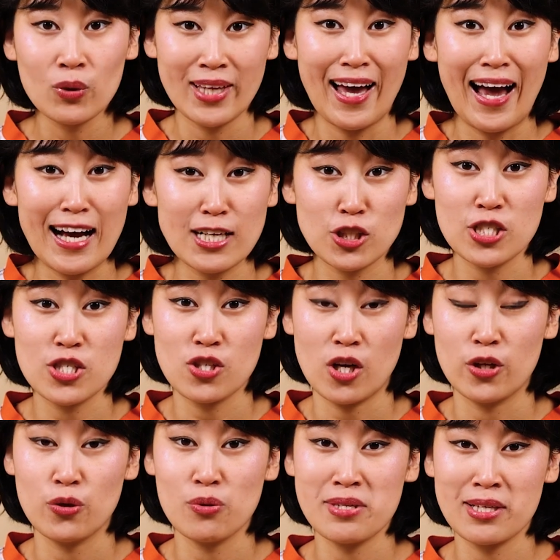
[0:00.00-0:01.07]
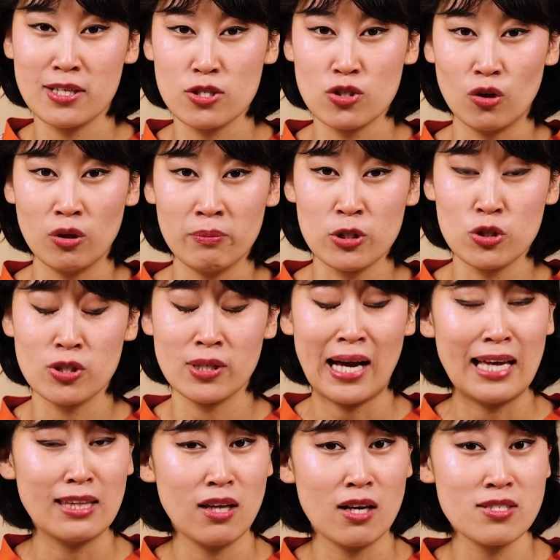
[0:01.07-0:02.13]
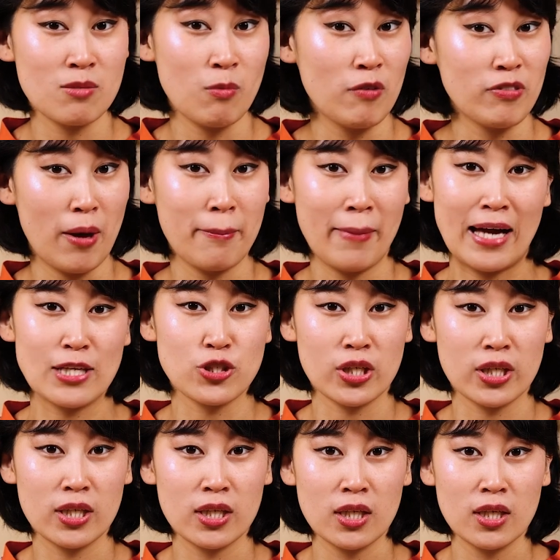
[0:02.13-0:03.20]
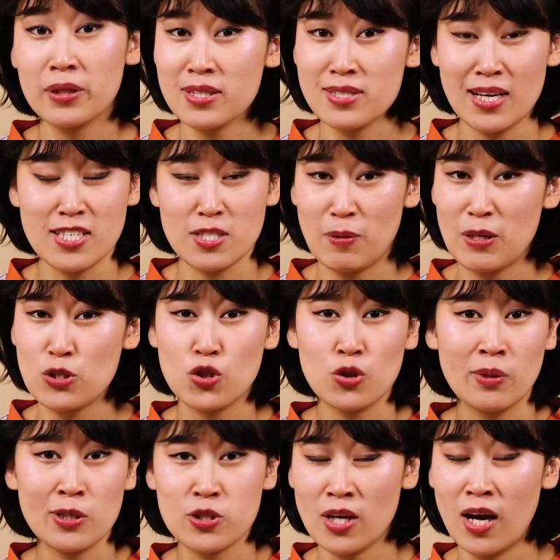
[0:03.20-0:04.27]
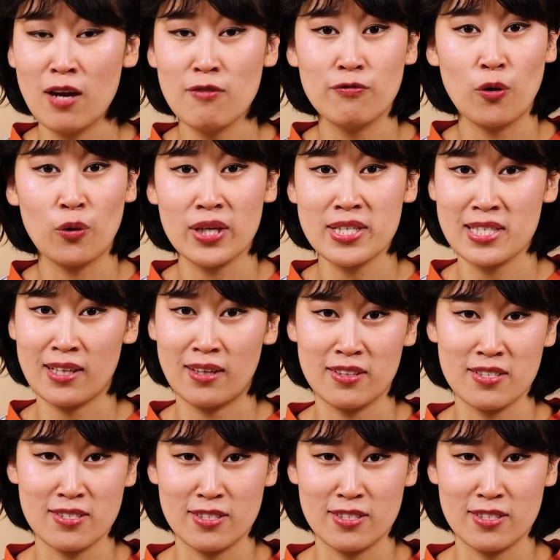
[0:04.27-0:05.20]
when I actually started using a sewing machine, I lost some of that magic because I spent too much time focusing on the